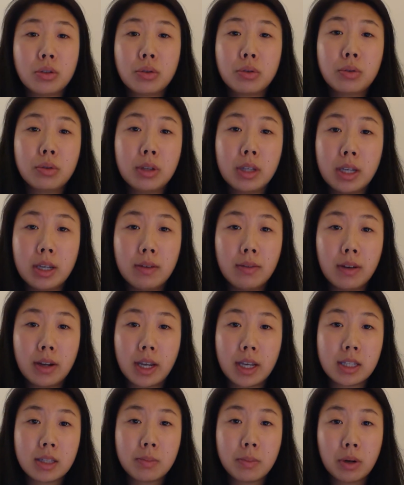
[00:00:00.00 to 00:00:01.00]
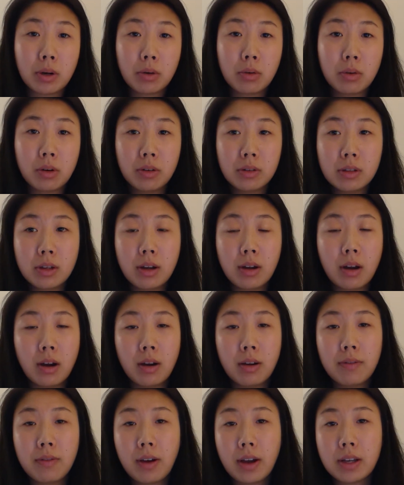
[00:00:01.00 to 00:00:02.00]
who leave against medical
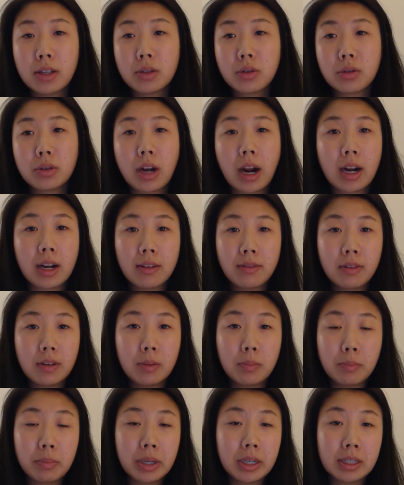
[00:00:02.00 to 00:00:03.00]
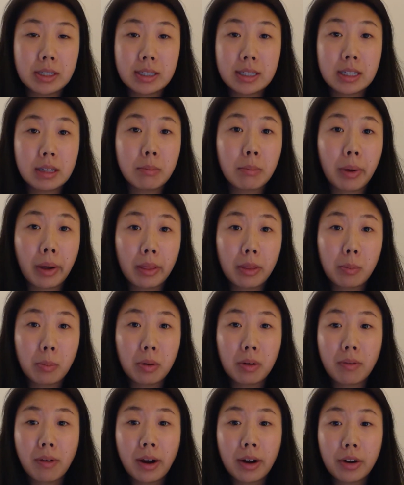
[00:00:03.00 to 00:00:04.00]
advice or not even being seen by the
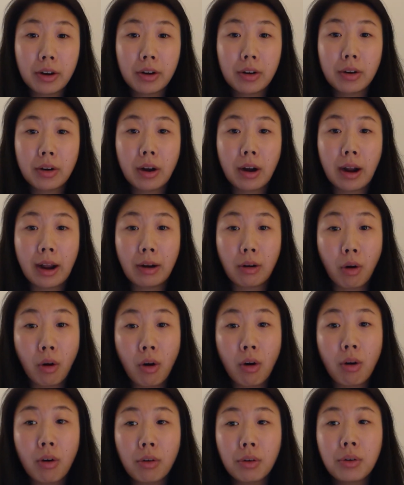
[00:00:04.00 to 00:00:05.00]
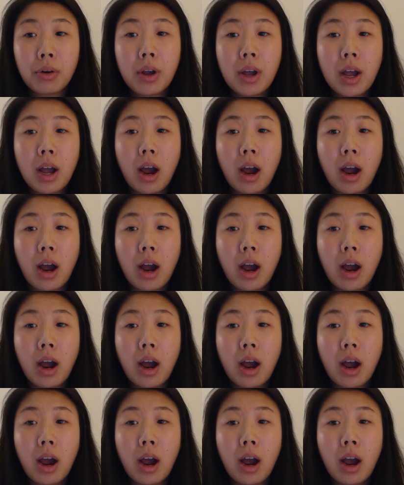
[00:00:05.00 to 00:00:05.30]
provider at all,